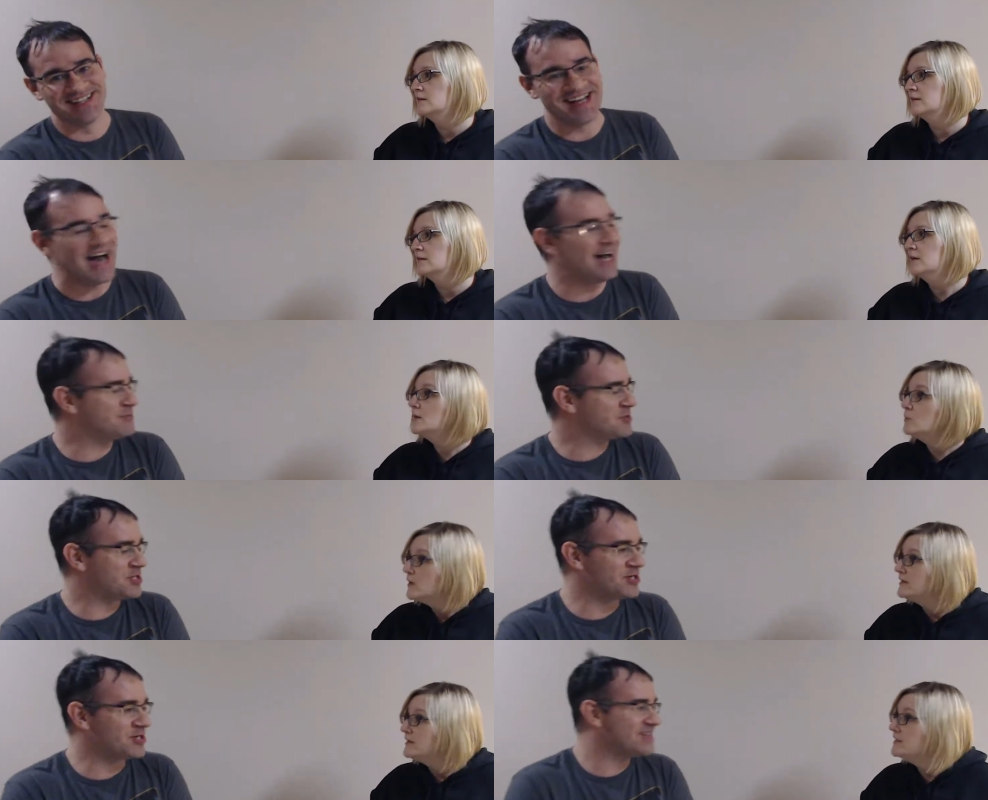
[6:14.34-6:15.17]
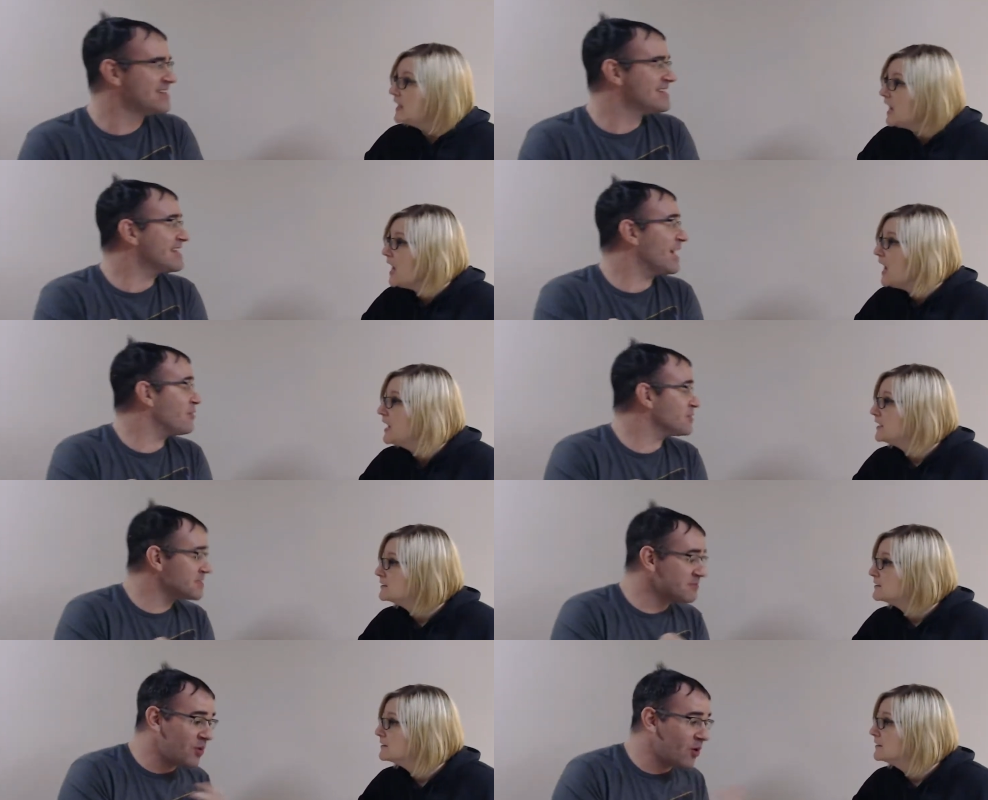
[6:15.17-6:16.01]
Speaker 1: I'm it sure that
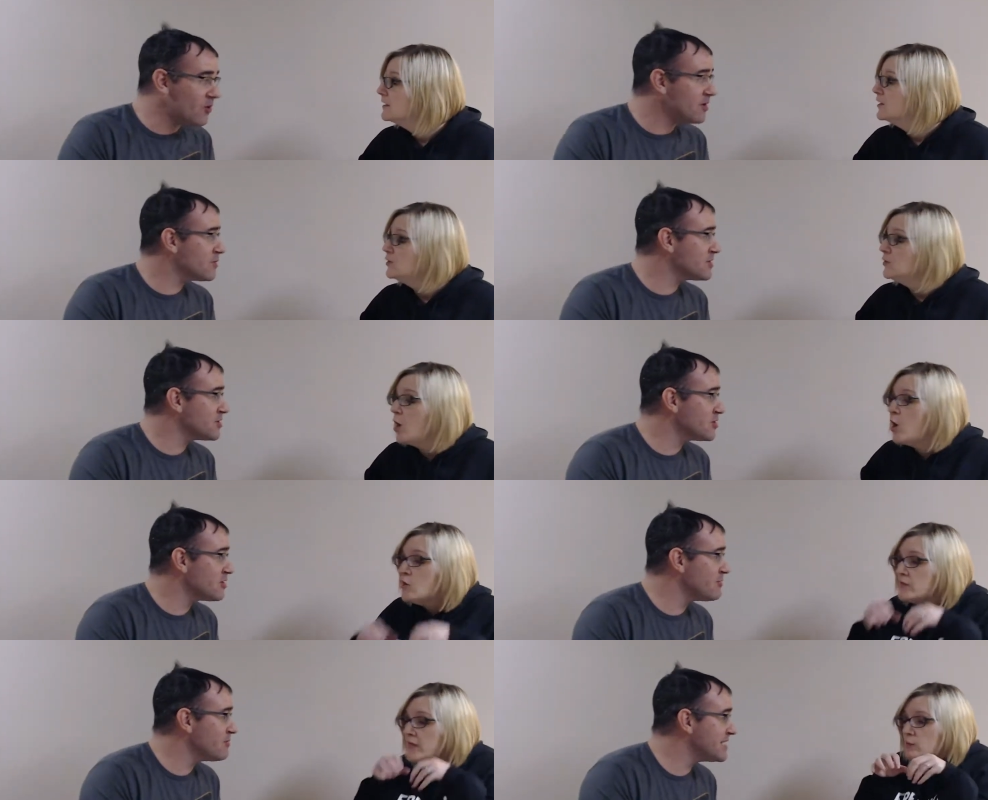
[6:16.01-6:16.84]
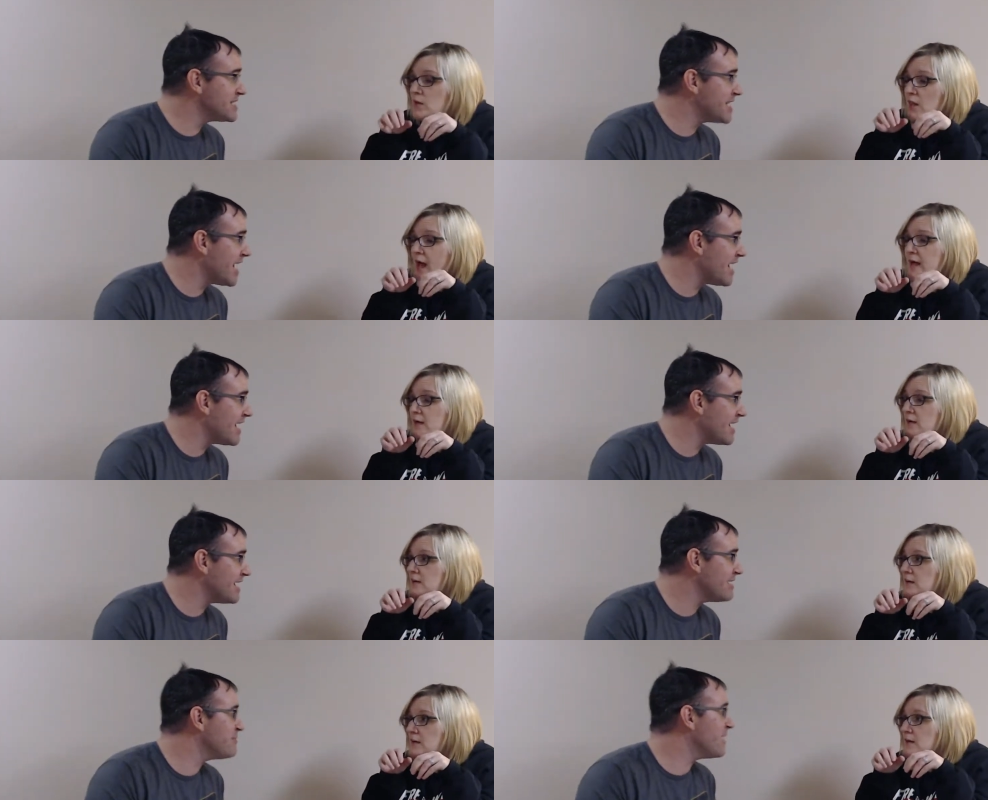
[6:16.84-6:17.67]
was a porg with no, a little bit of
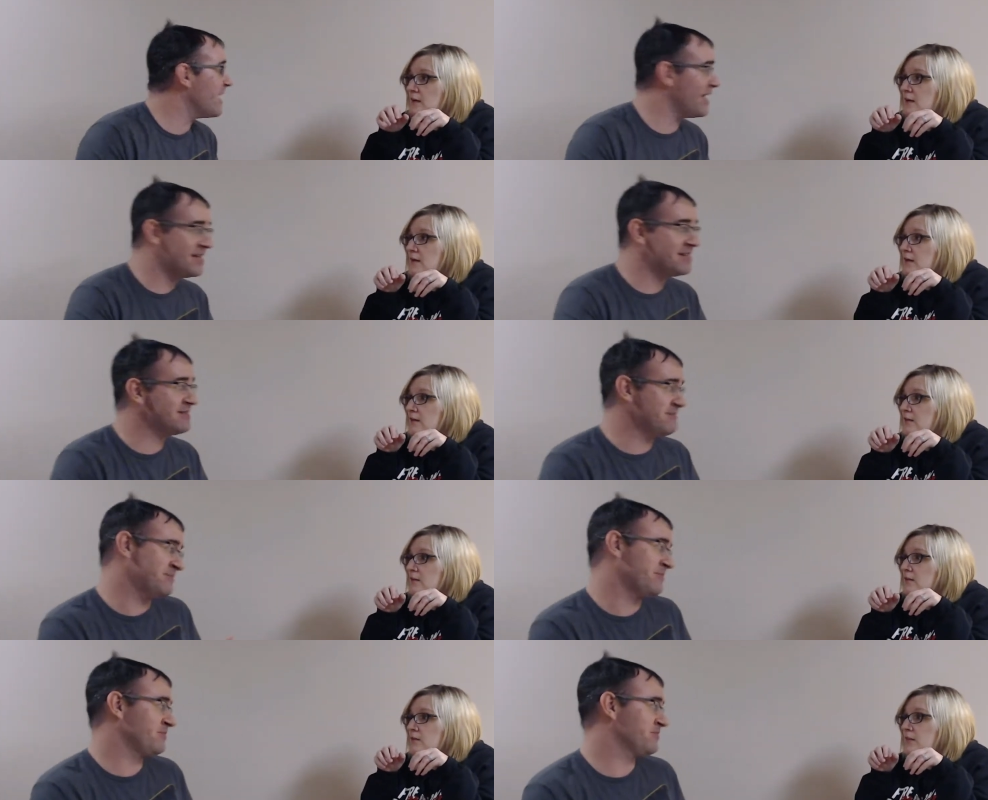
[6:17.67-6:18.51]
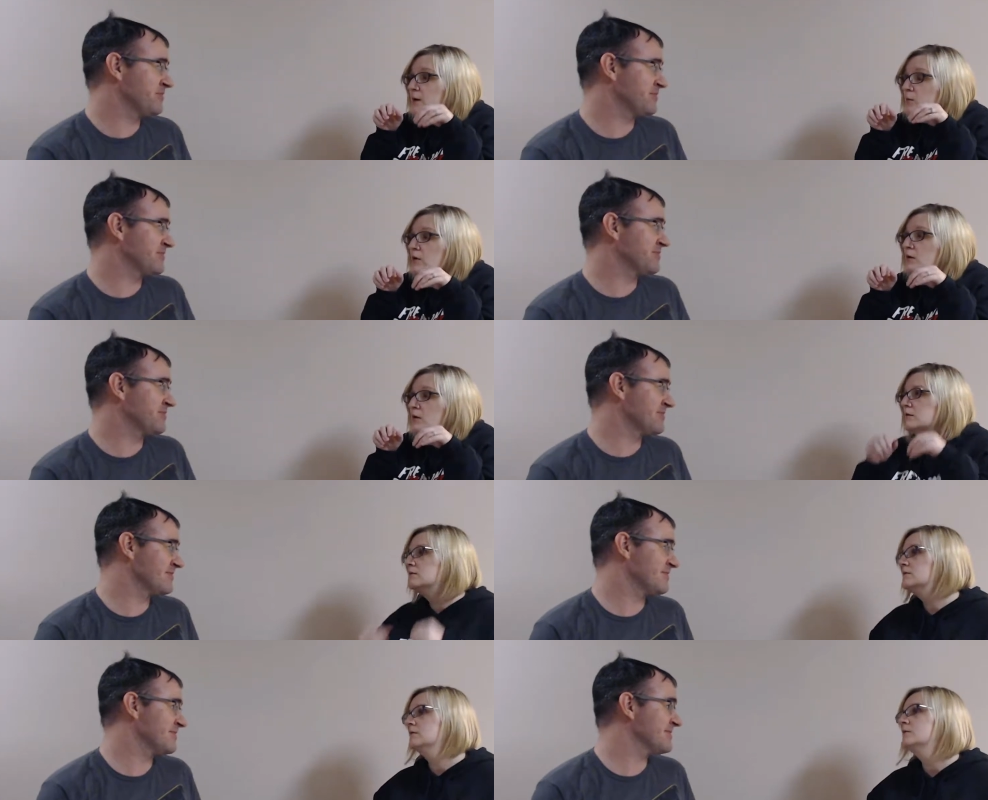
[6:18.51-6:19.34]
time like, and
Speaker 2: they were
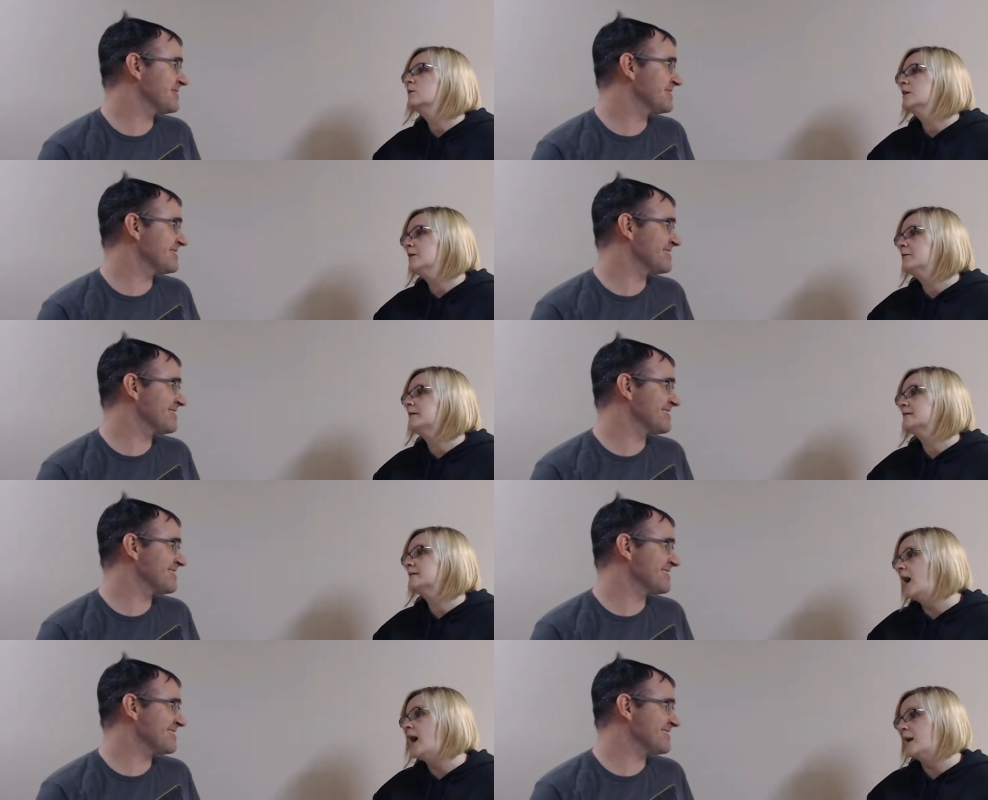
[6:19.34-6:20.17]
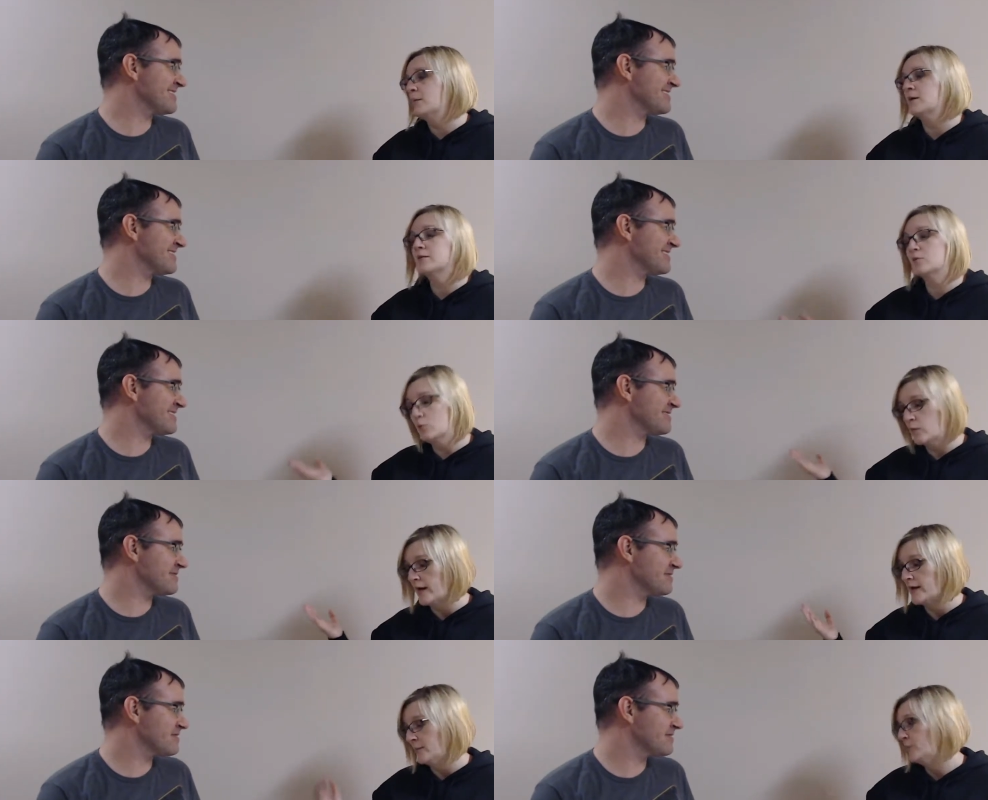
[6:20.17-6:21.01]
where do you get time on this
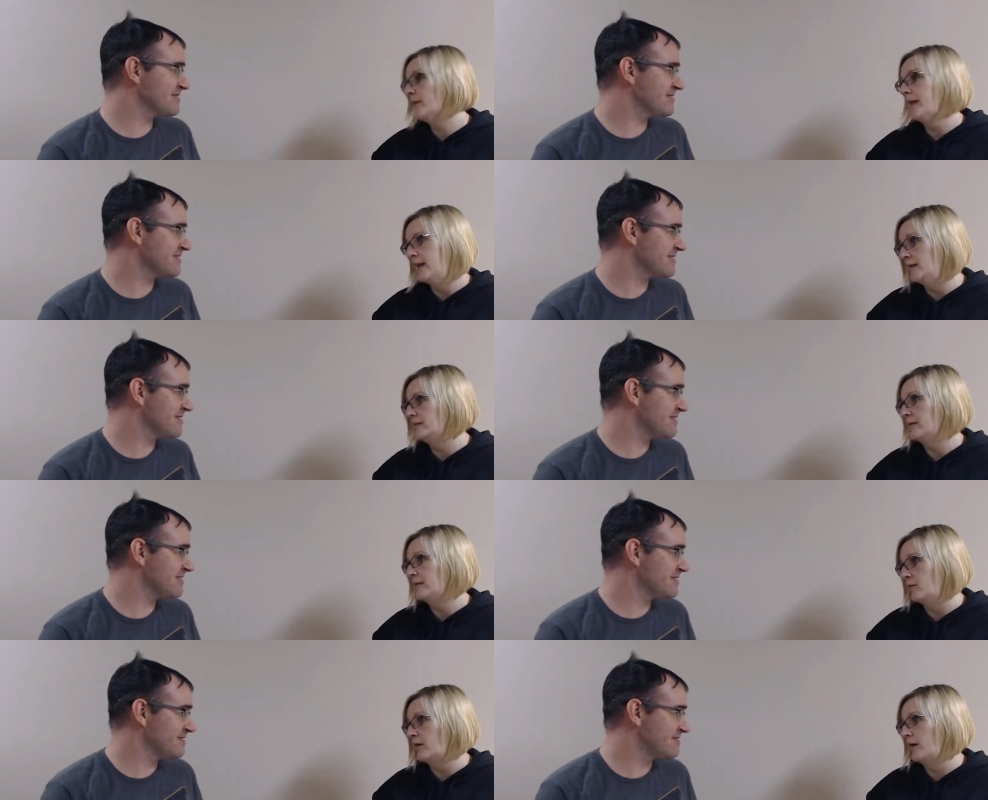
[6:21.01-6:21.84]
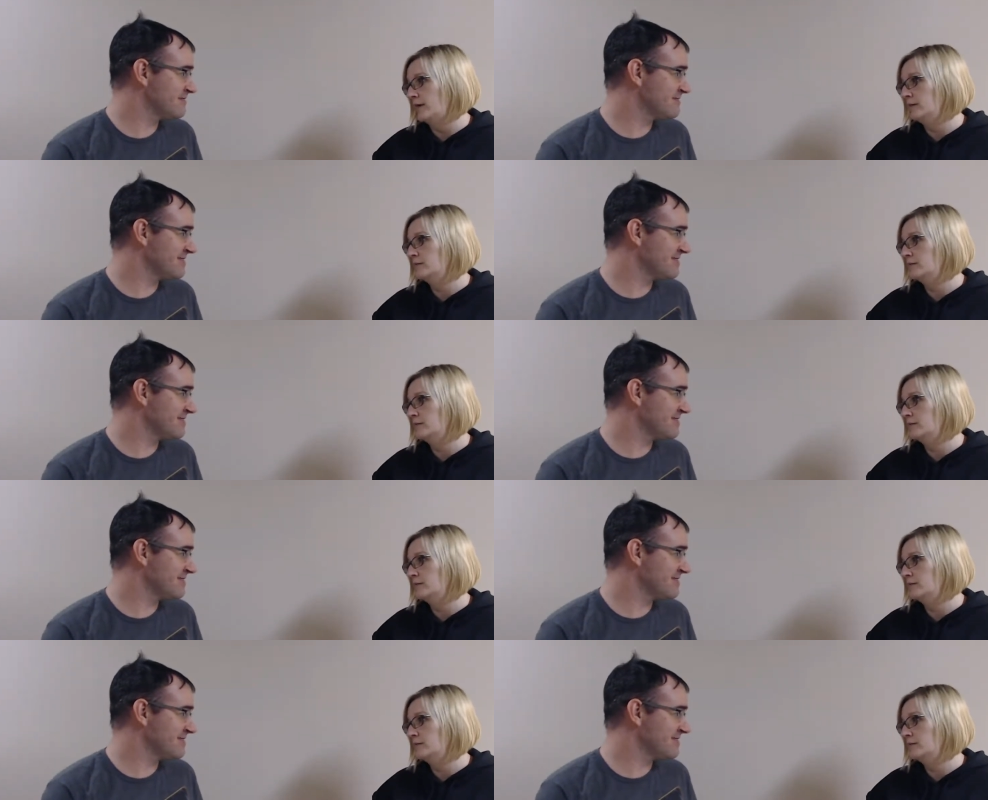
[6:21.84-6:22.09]
random planet that they're on?